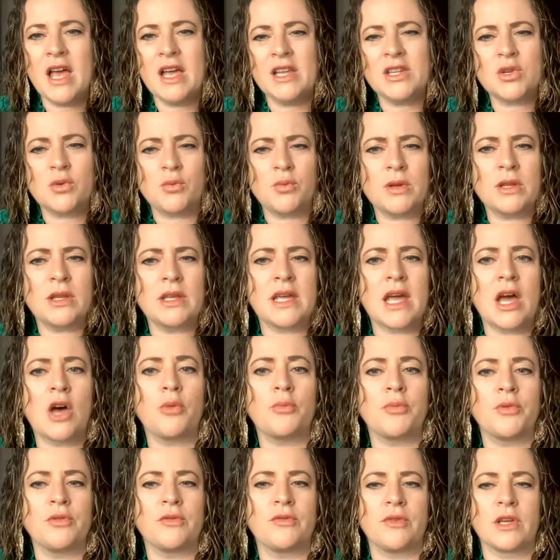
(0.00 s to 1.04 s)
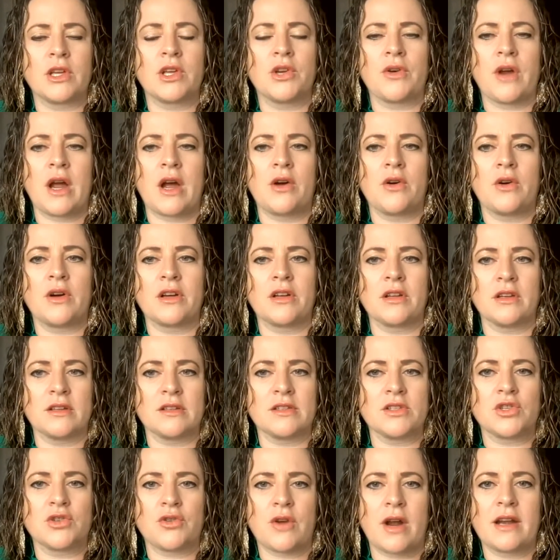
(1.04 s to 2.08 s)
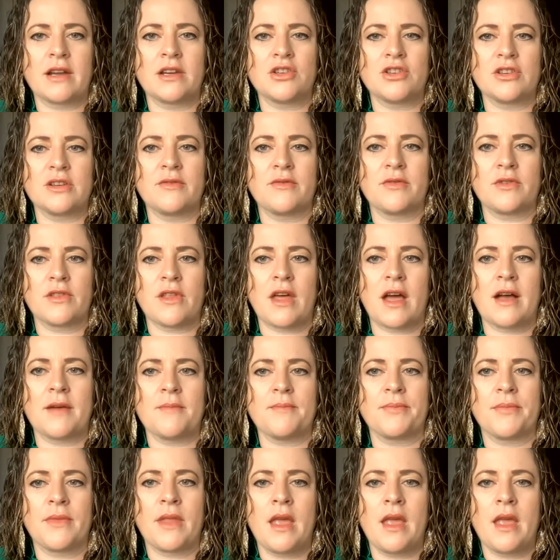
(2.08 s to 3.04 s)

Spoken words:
to really help you figure out a good strategy for that.